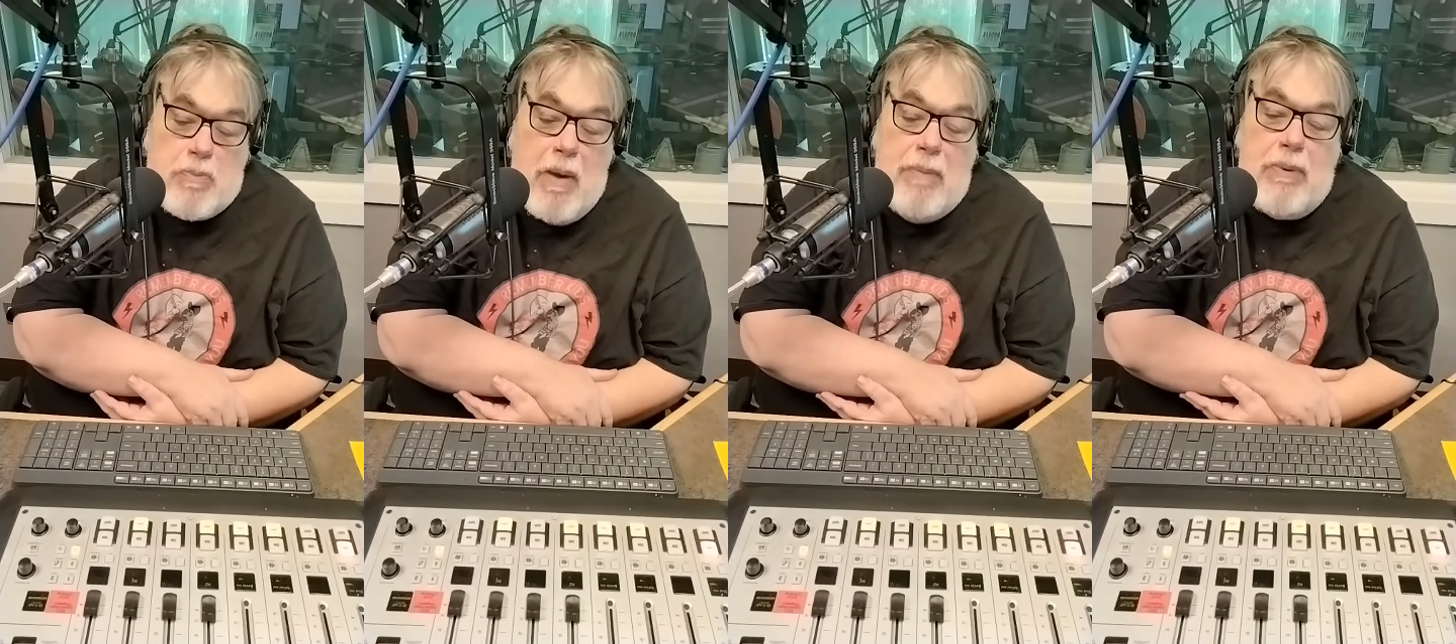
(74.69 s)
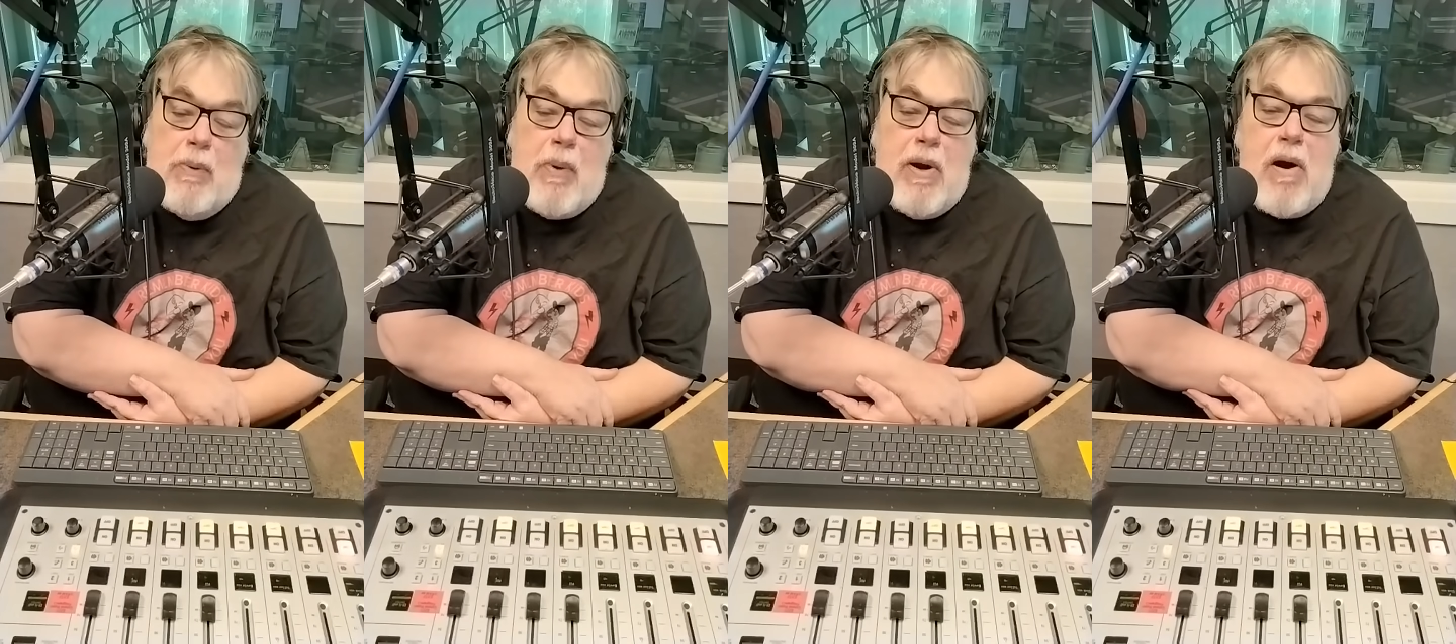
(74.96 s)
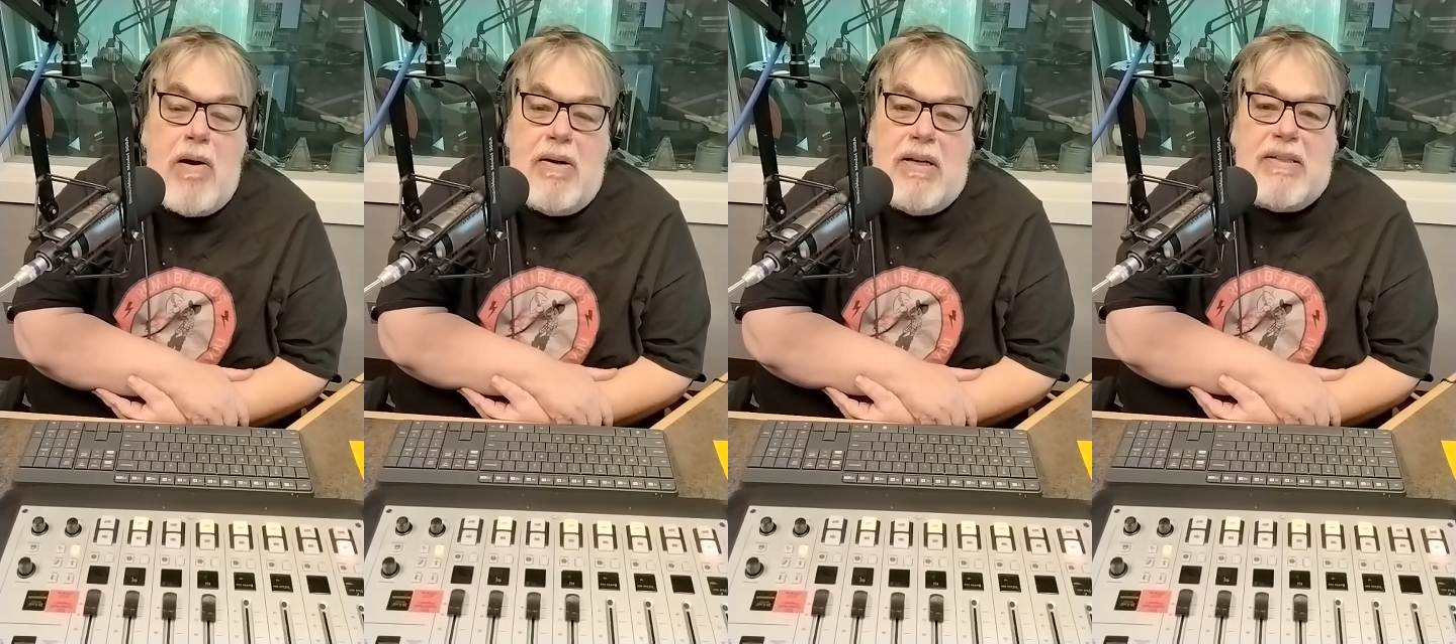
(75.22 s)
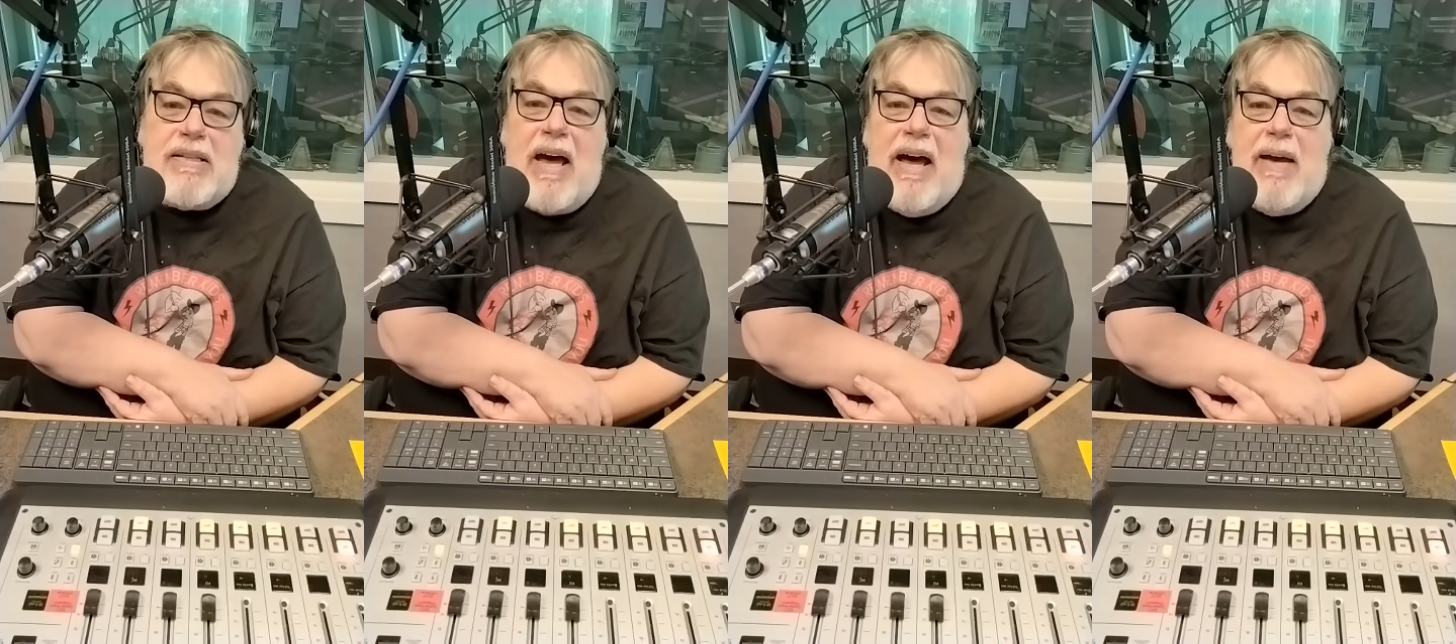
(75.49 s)
Maybe we are in
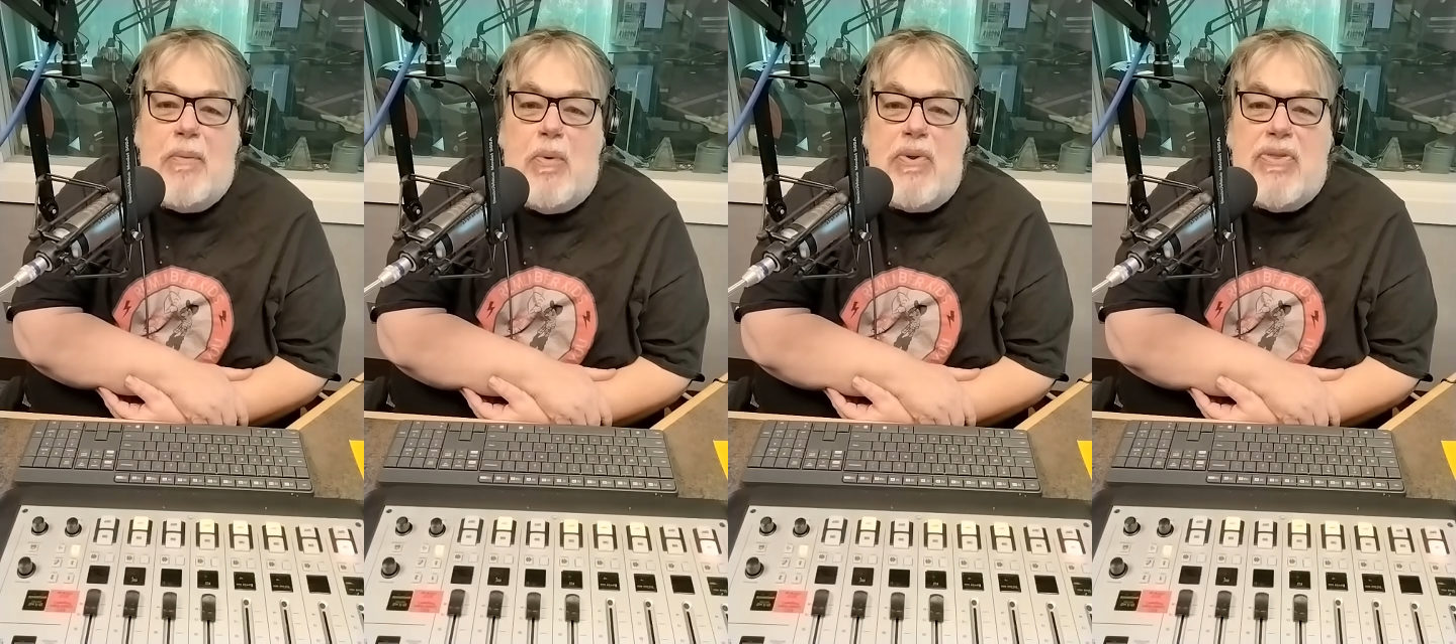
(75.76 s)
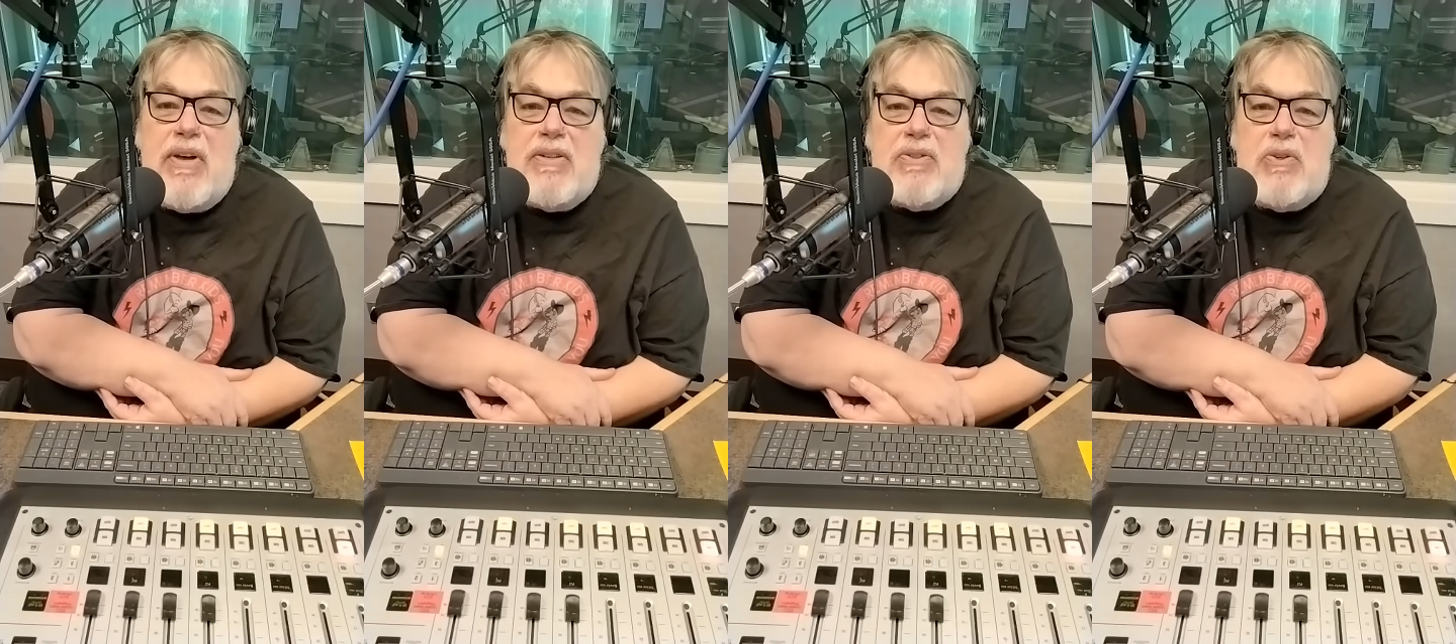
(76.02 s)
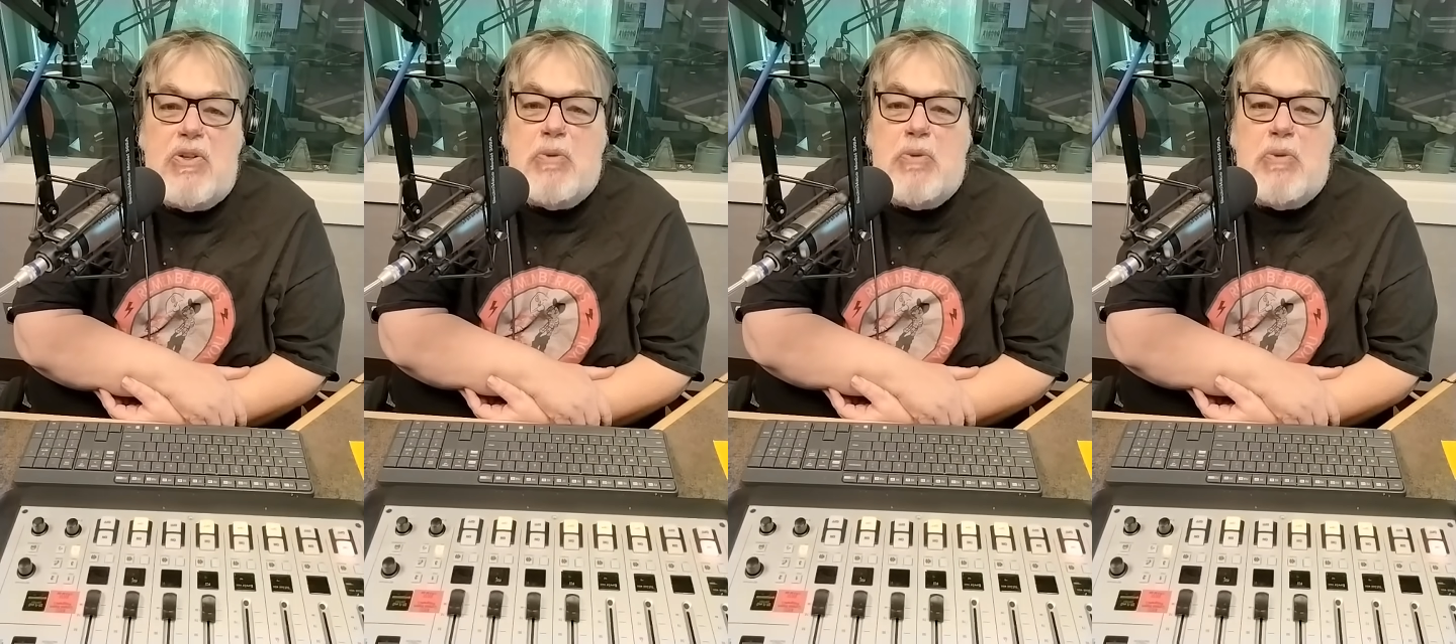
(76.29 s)
a time where things are